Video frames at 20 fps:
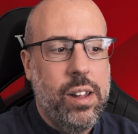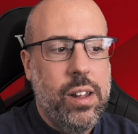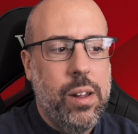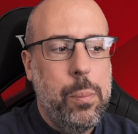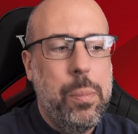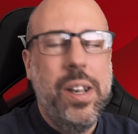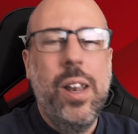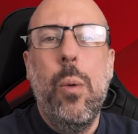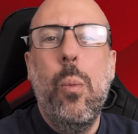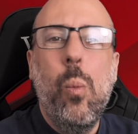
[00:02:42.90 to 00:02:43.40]

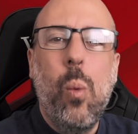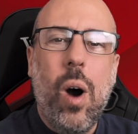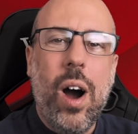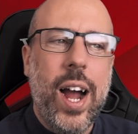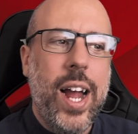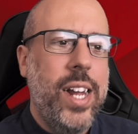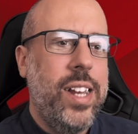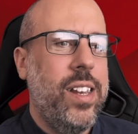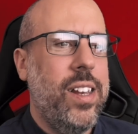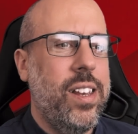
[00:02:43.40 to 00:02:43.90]
But then
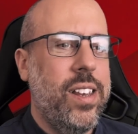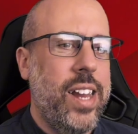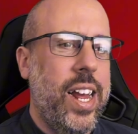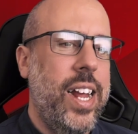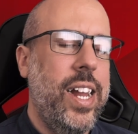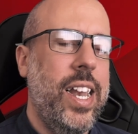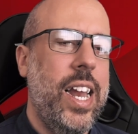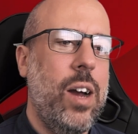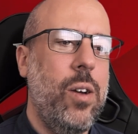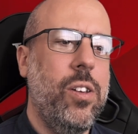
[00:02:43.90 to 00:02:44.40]
why is he
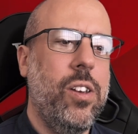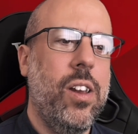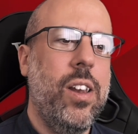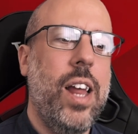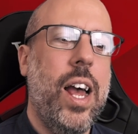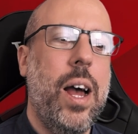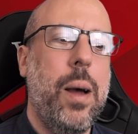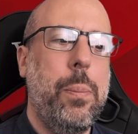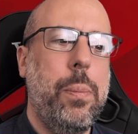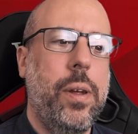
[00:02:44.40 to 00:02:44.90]
saying now he's
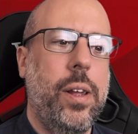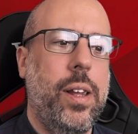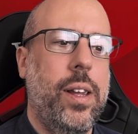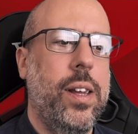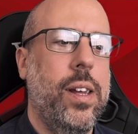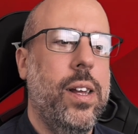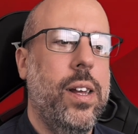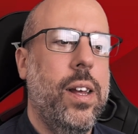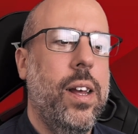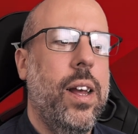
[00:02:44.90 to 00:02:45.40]
unhappy?
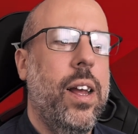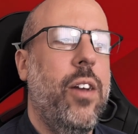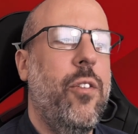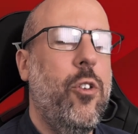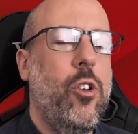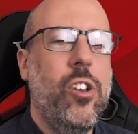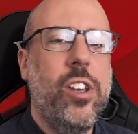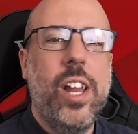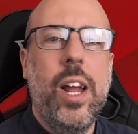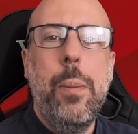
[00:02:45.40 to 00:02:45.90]
If
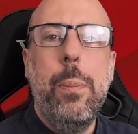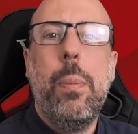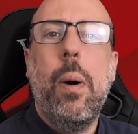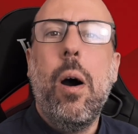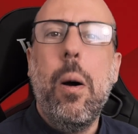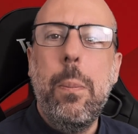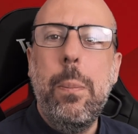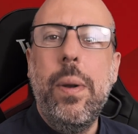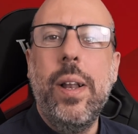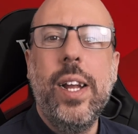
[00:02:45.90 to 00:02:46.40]
you say
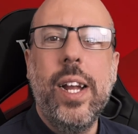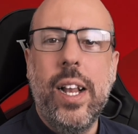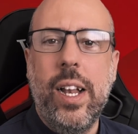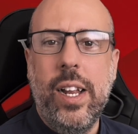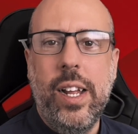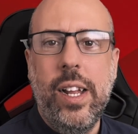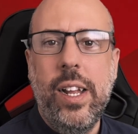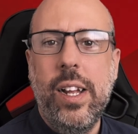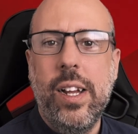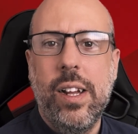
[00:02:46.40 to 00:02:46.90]

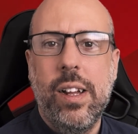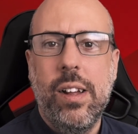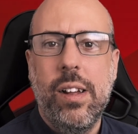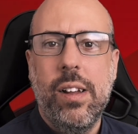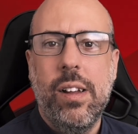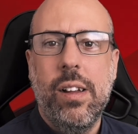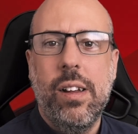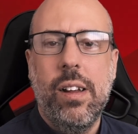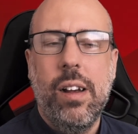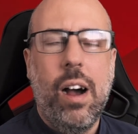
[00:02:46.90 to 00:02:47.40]
publicly,
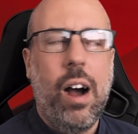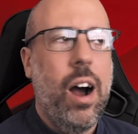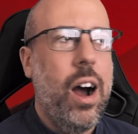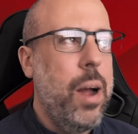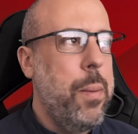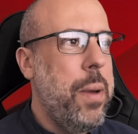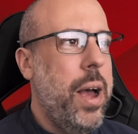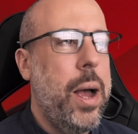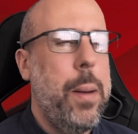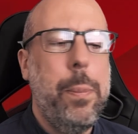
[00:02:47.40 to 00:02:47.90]

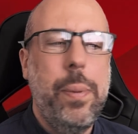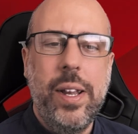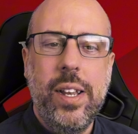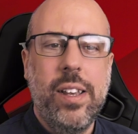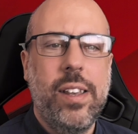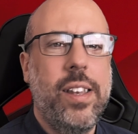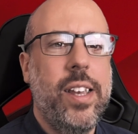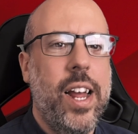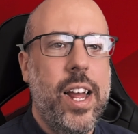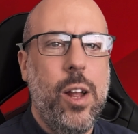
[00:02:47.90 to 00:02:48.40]
I'm happy to
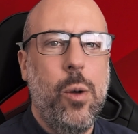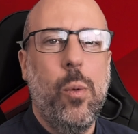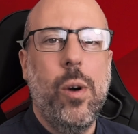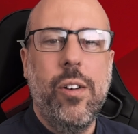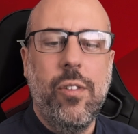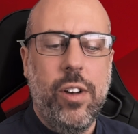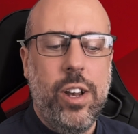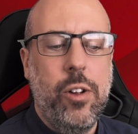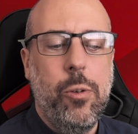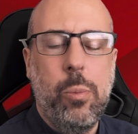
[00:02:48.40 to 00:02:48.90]
stay
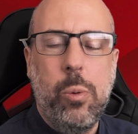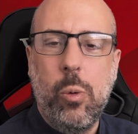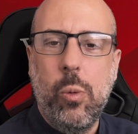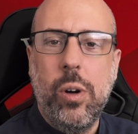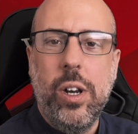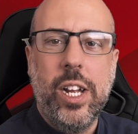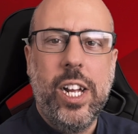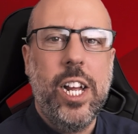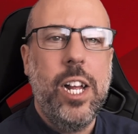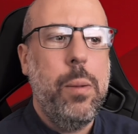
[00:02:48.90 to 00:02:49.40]
whether Liverpool
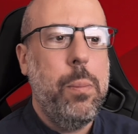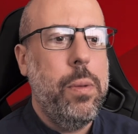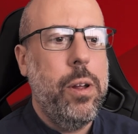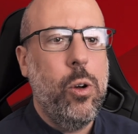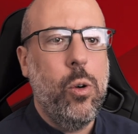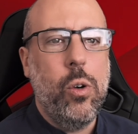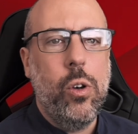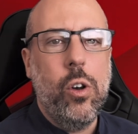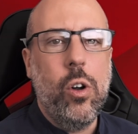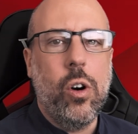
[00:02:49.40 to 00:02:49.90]
want to keep me
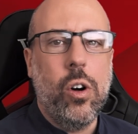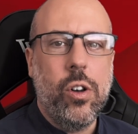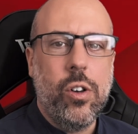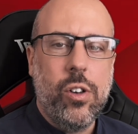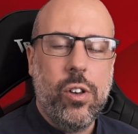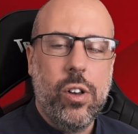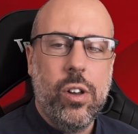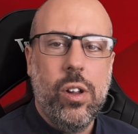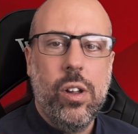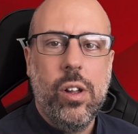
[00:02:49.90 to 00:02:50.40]
or
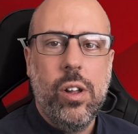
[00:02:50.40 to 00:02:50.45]
not,